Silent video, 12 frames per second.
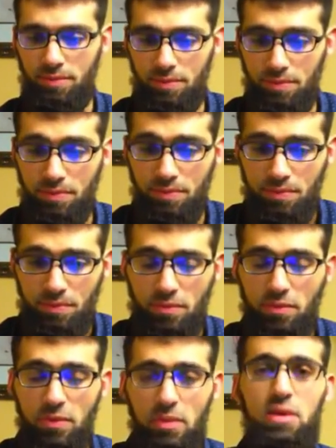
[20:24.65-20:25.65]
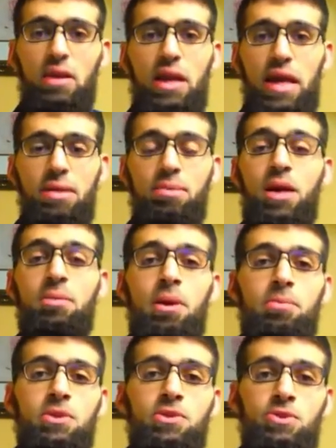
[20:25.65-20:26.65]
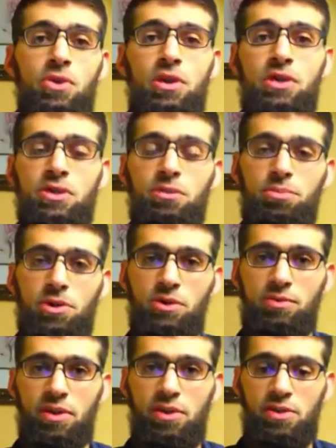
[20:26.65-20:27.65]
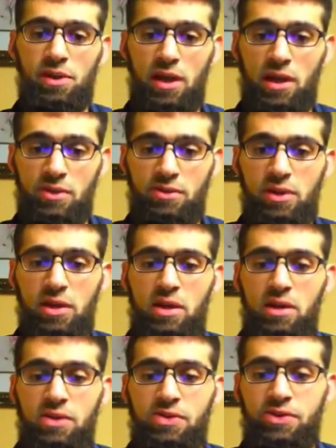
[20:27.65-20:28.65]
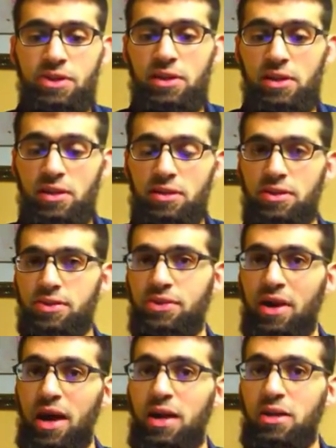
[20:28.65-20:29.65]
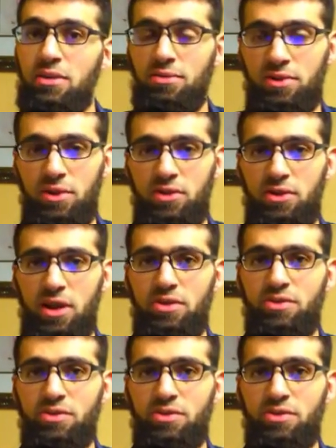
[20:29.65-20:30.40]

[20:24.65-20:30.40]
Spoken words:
And many members join us at Purify Your Gaze seeking this kind of success.